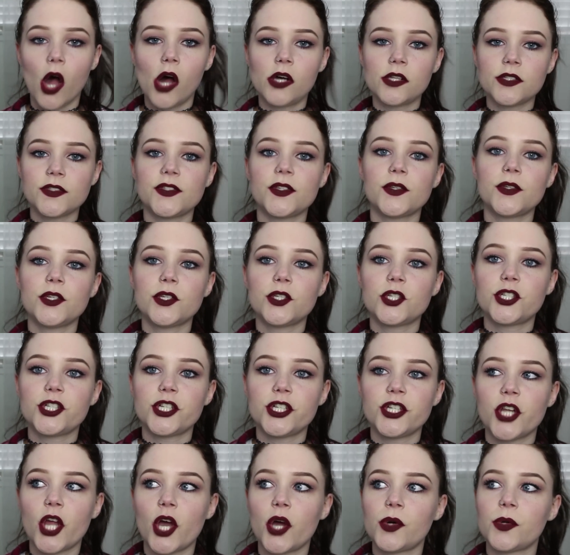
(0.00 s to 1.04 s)
Also, you should
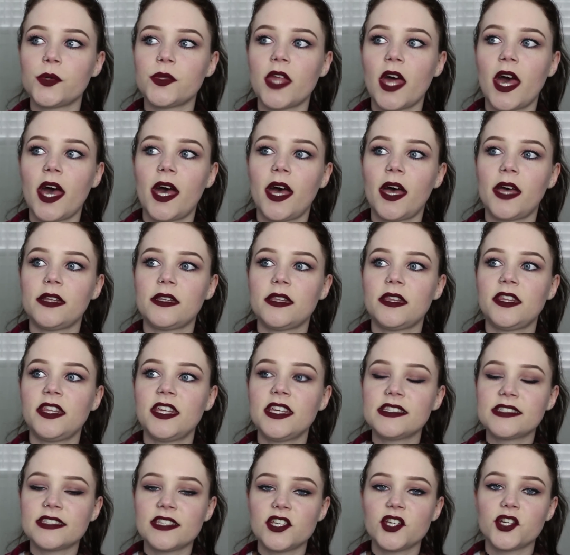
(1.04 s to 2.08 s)
know that
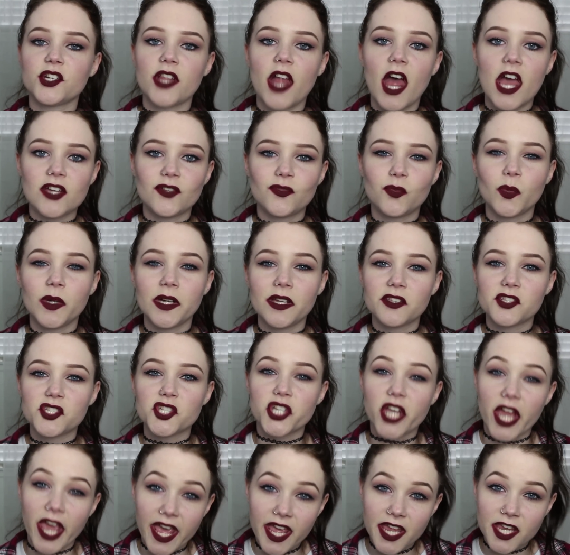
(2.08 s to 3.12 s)
things in your life will
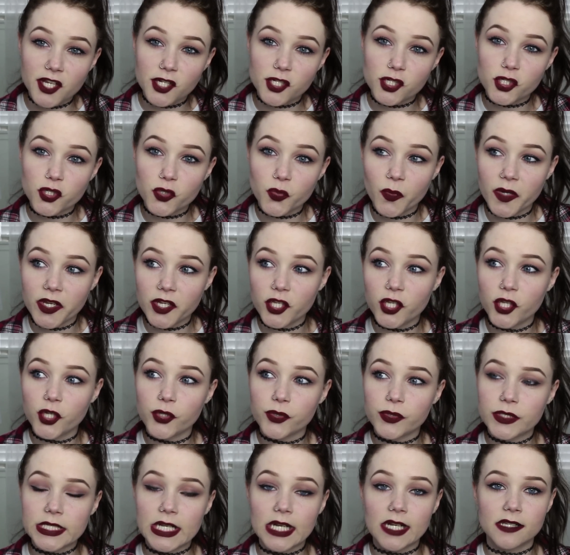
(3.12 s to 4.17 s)
change when you
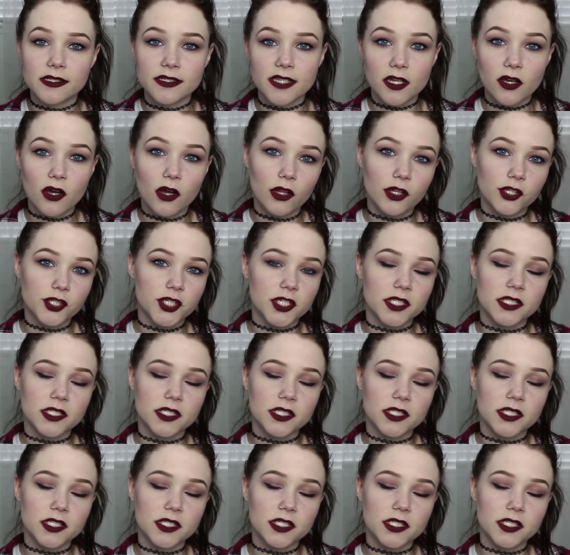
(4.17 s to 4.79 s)
study psychology.